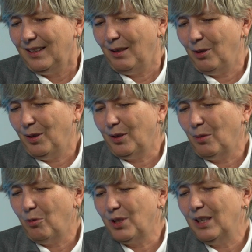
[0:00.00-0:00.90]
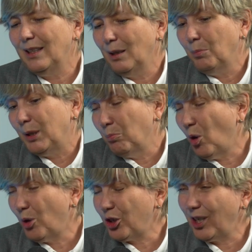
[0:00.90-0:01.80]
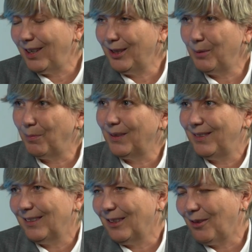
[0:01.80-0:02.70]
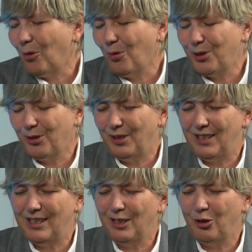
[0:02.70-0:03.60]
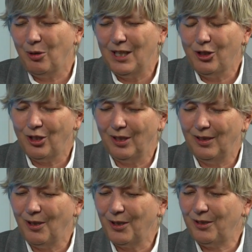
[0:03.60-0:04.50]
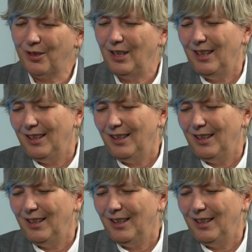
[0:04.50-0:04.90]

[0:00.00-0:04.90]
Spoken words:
there was a little bit more chance, but also the situation not